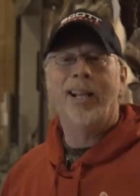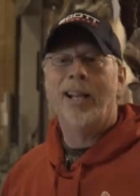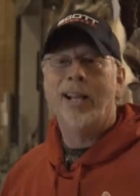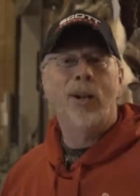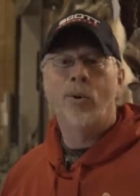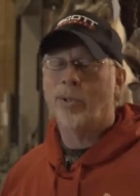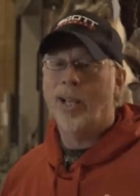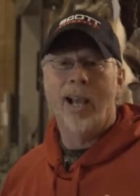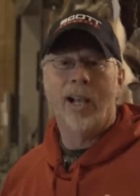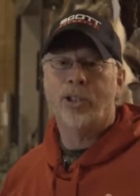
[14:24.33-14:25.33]
in on
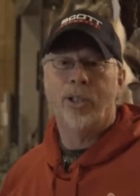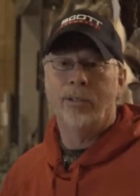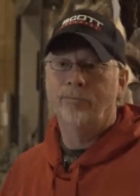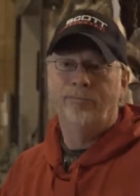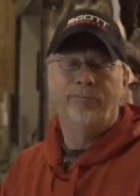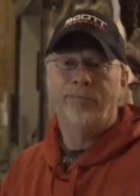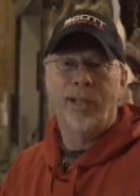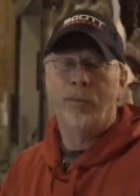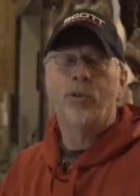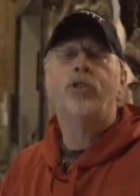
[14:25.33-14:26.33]
the action.
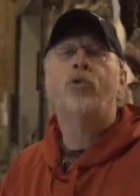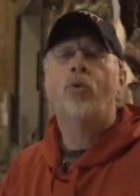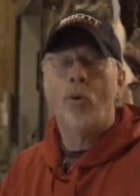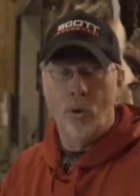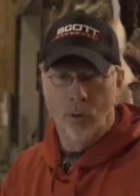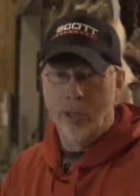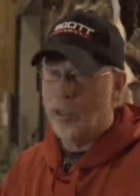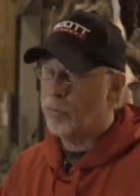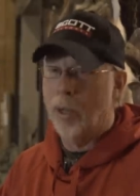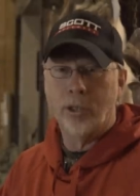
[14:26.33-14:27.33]
It was truly
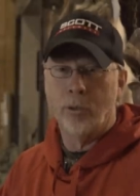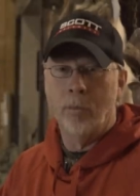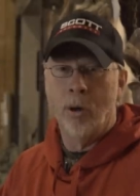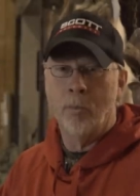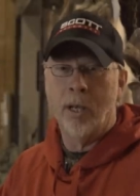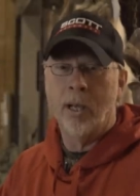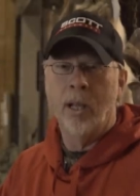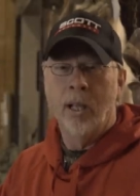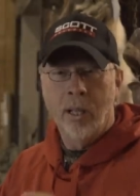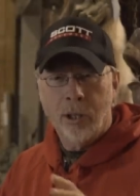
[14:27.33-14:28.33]
a special moment.
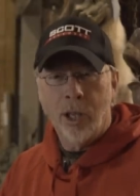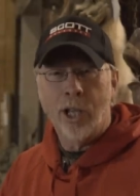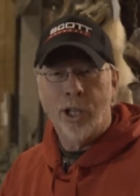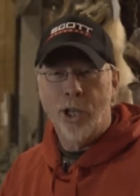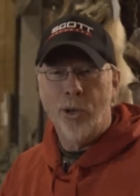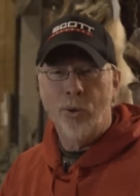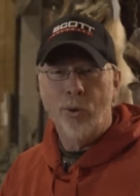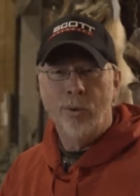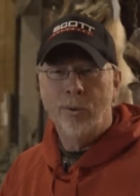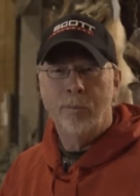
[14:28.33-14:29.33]
Thank
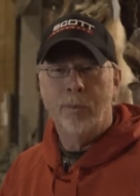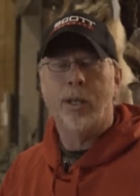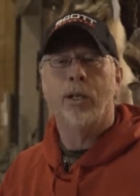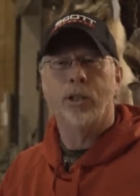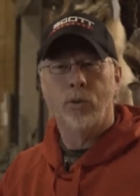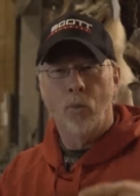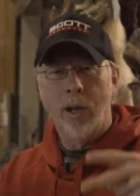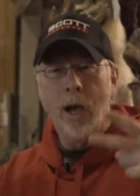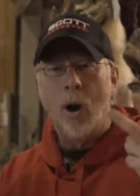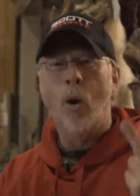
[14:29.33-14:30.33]
you because
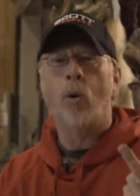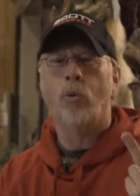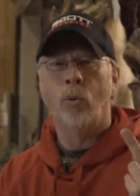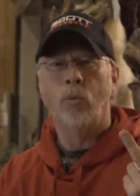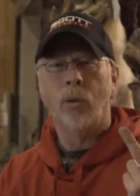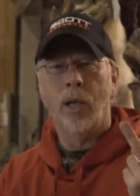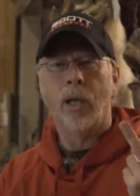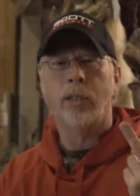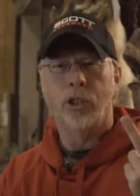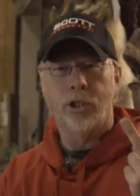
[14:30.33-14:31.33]
we all
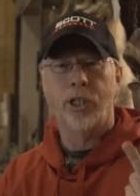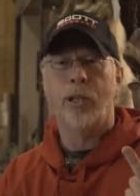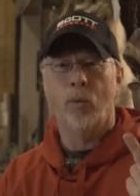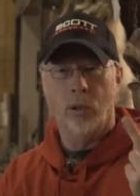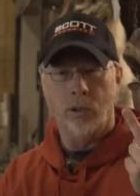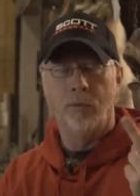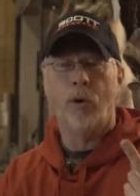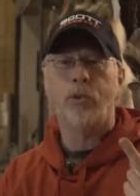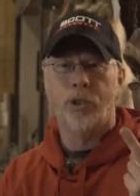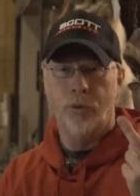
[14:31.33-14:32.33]
got to see what the
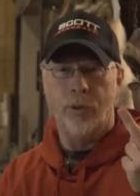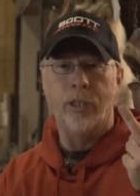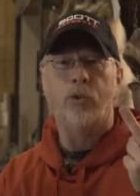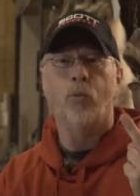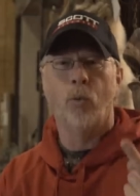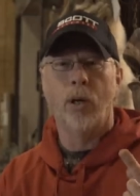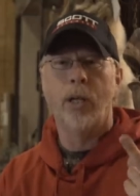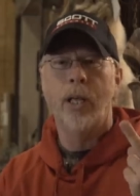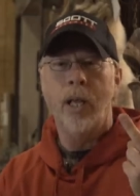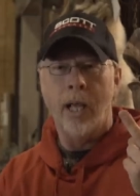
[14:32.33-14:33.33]
virtue is
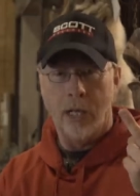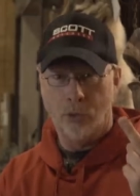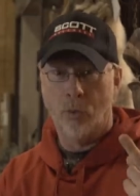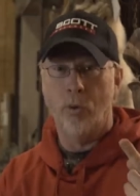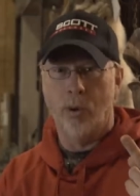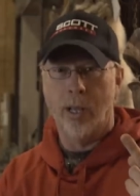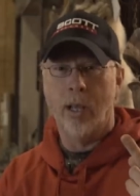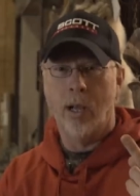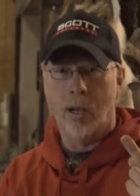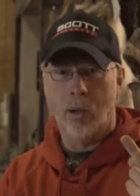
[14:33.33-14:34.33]
really and truly
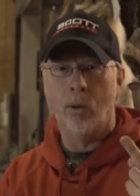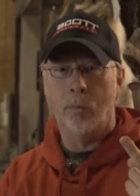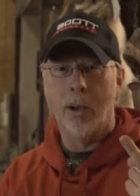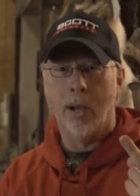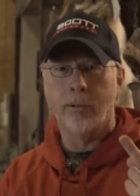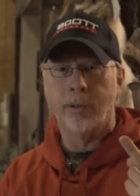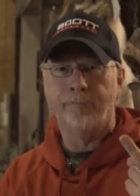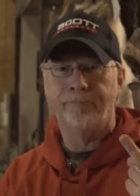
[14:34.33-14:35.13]
all about.